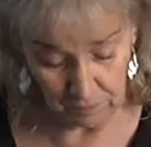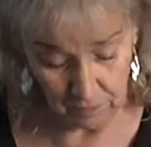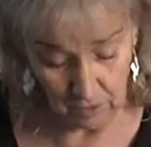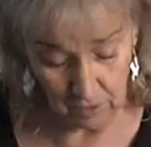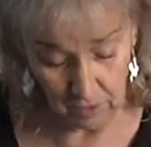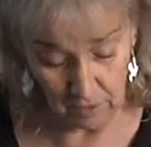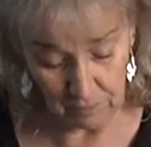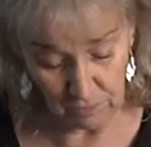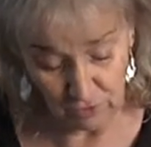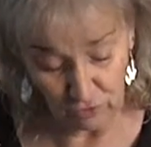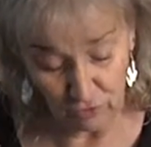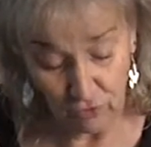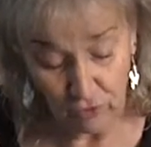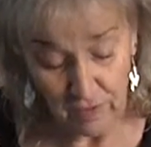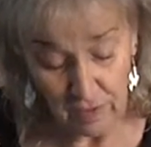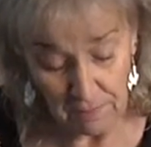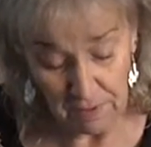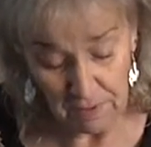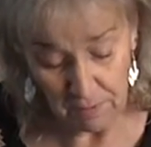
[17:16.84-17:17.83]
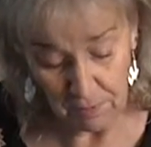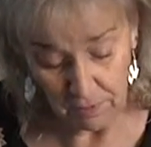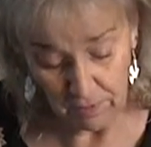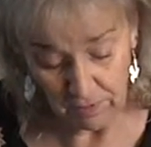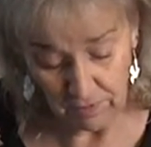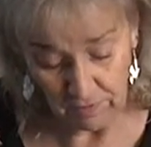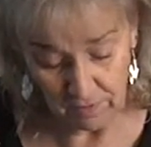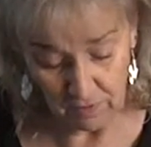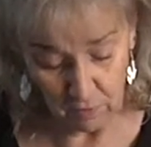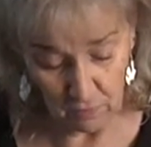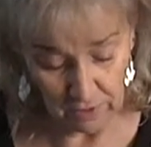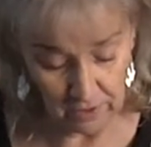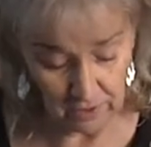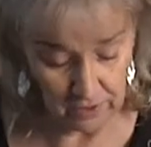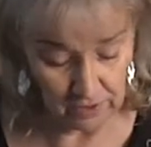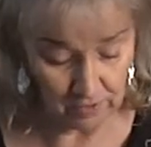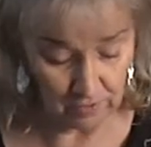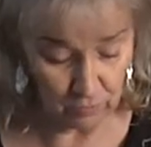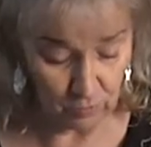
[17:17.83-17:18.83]
um, just so that people can see what
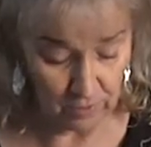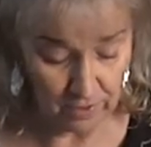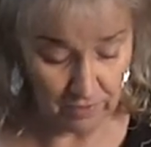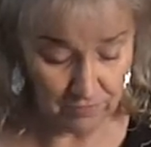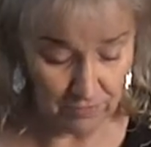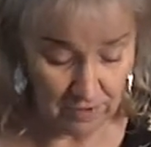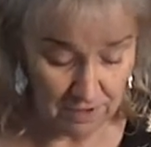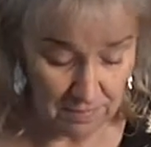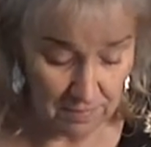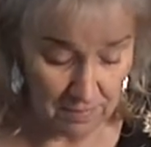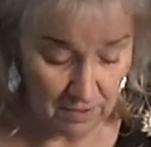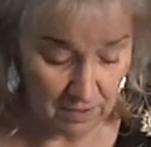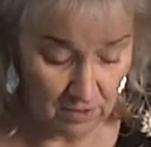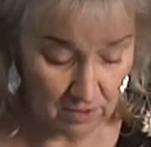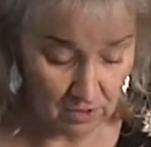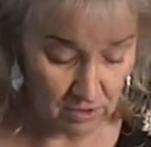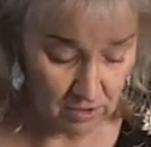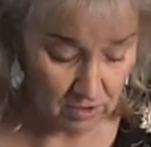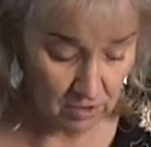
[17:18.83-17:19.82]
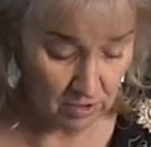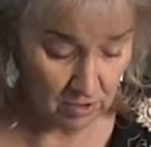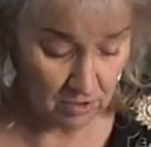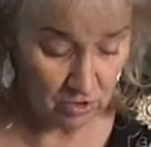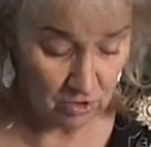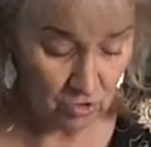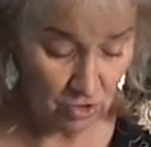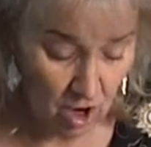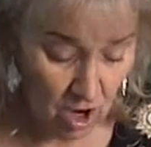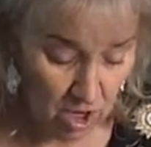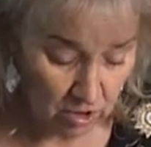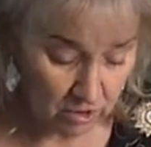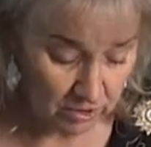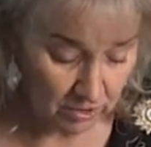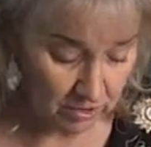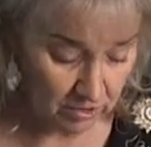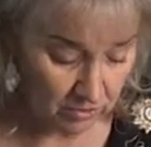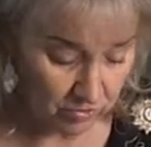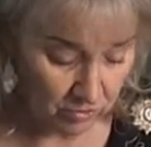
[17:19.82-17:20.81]
it is. Whenever I make
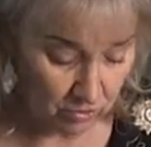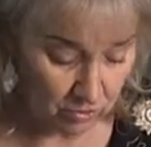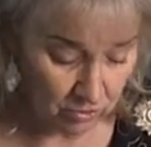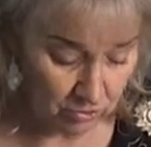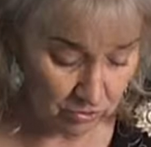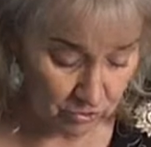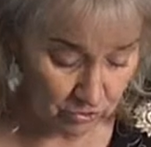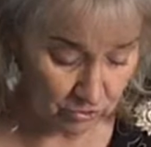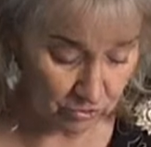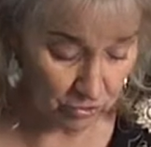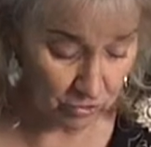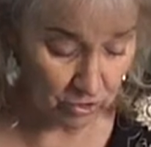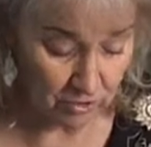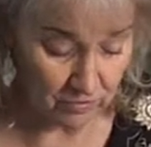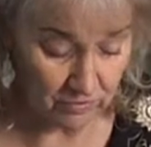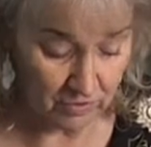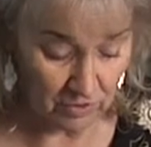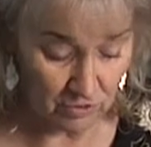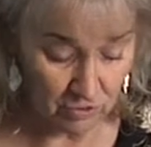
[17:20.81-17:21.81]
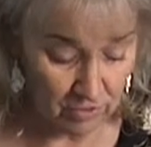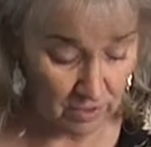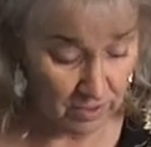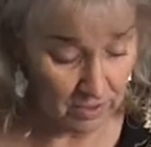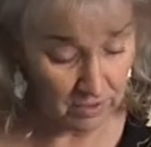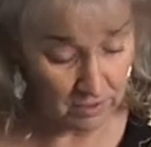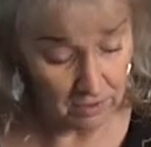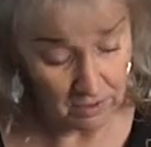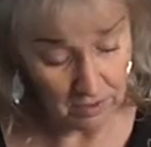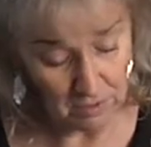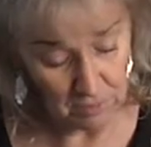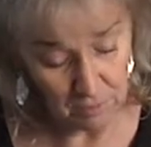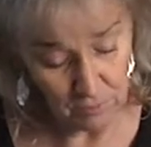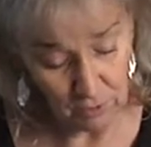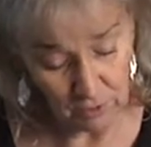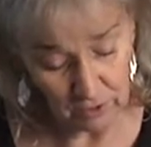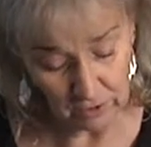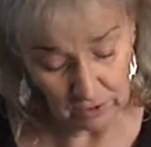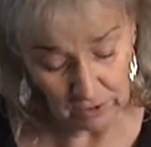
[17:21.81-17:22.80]
chocolates or desserts, I try to
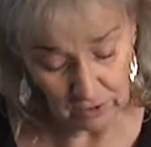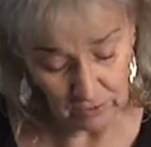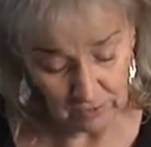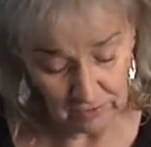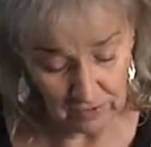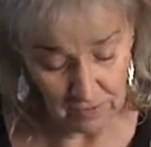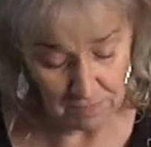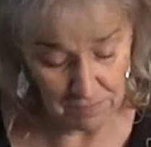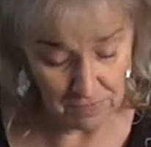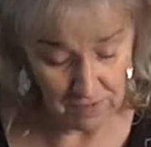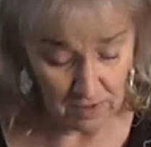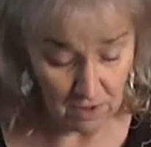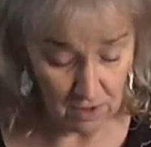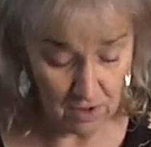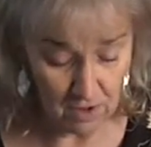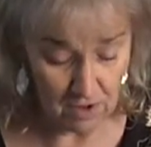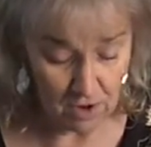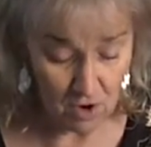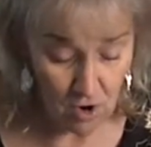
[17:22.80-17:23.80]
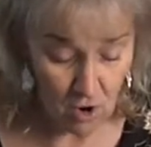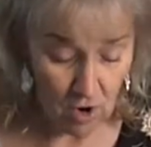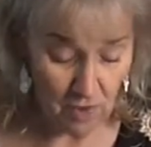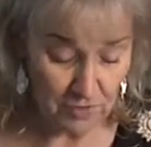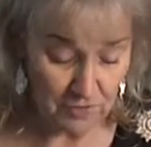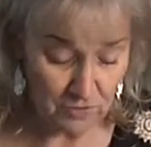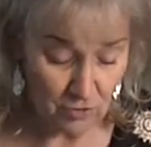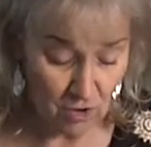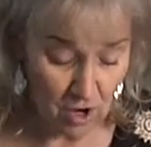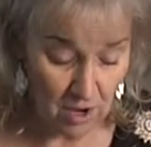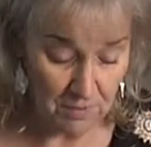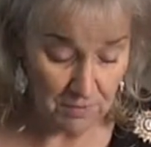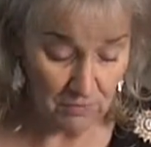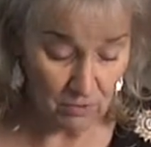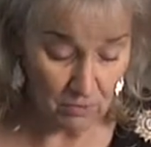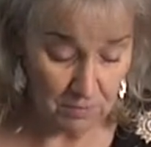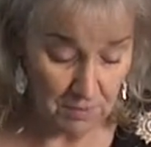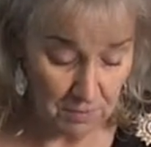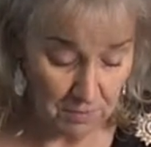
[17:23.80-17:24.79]
put a little something on the top
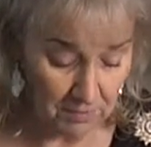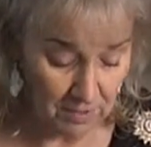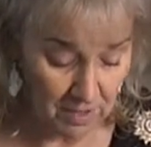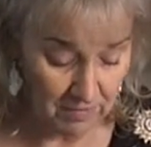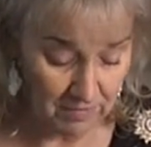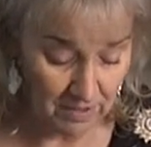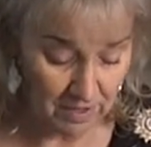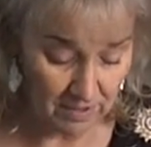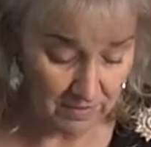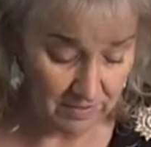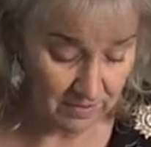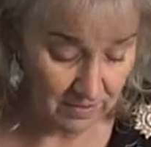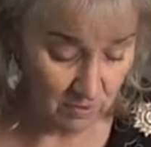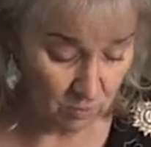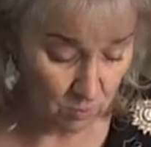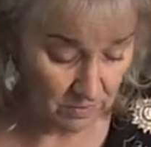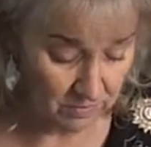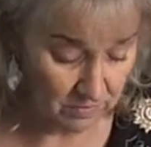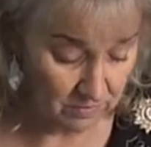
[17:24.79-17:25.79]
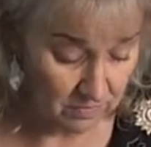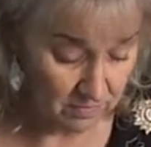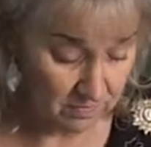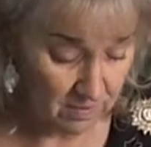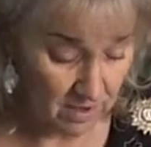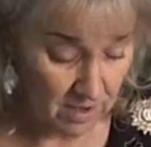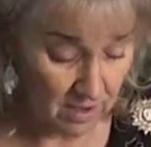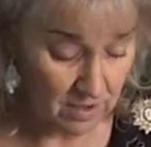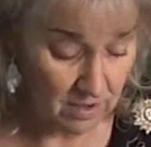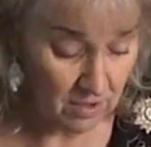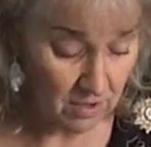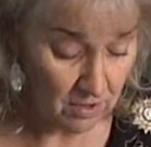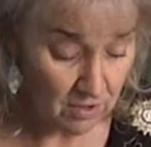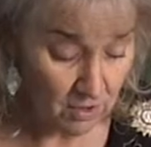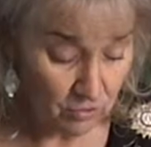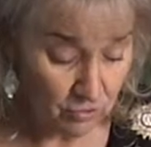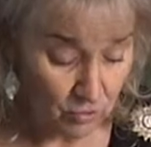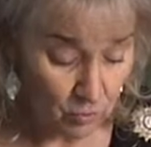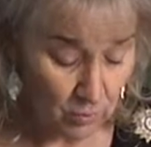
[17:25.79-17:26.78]
so people have an idea what's inside.
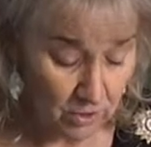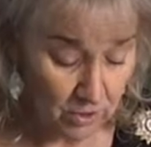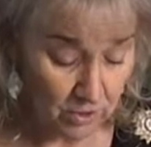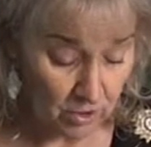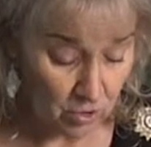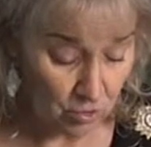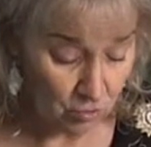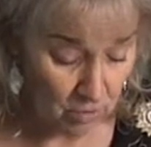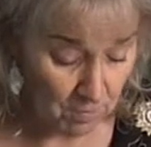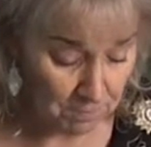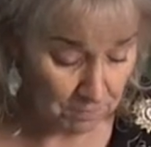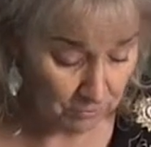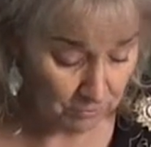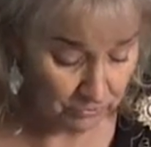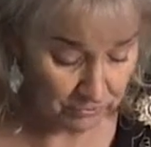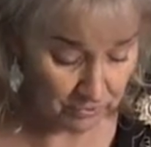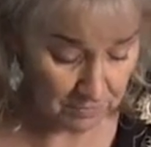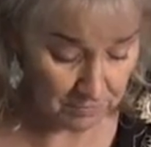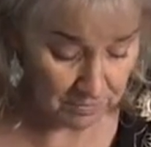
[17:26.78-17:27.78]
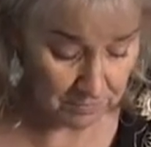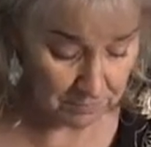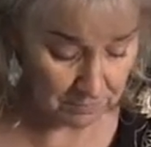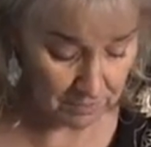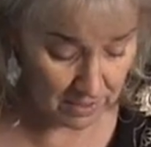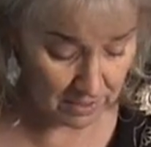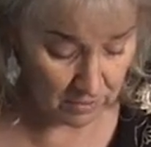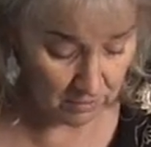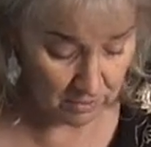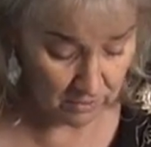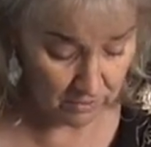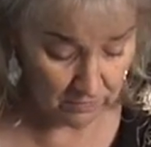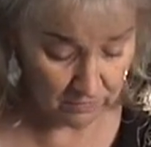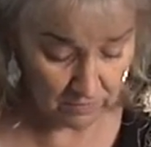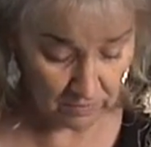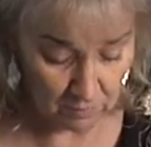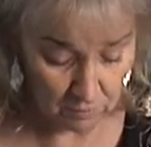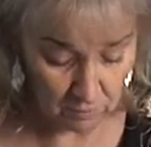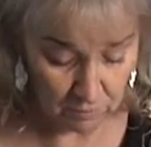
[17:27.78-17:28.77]
So we're gonna crumple some of the
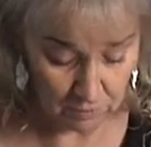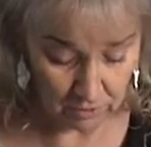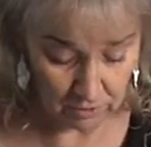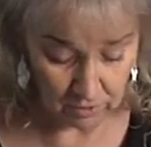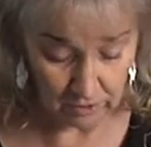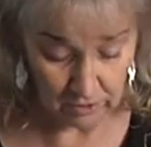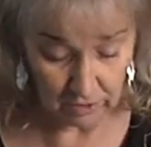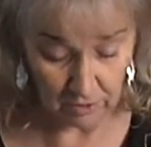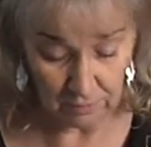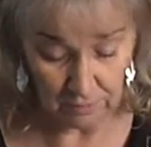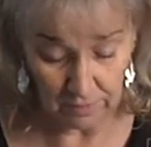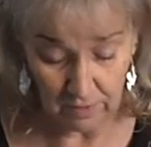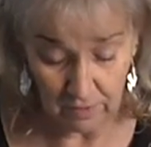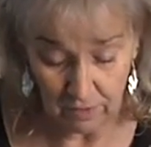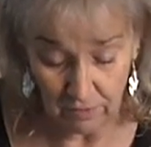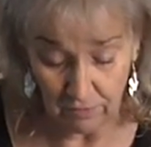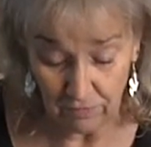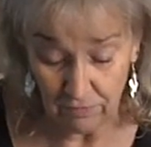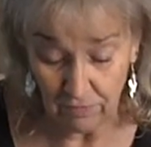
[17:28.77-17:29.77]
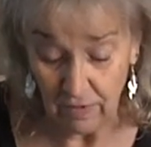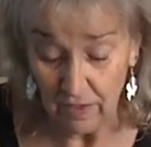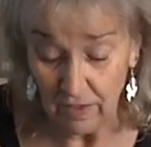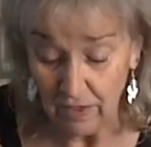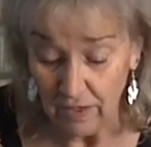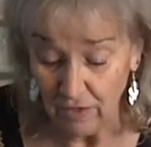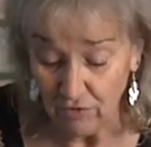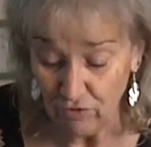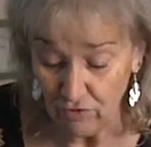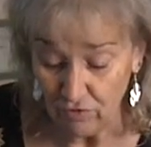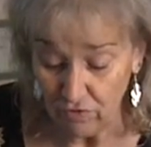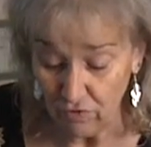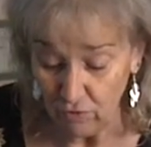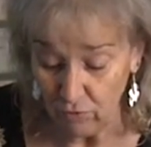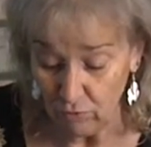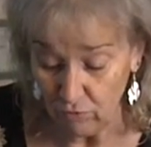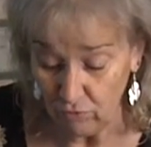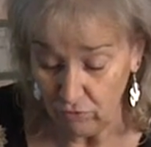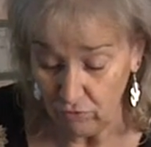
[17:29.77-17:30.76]
brownies and we'll put a little bit of each of
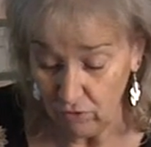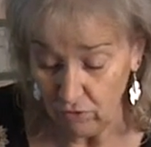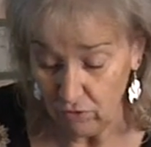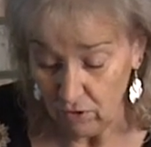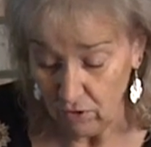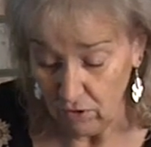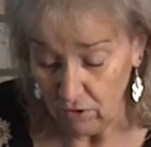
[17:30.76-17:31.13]
those,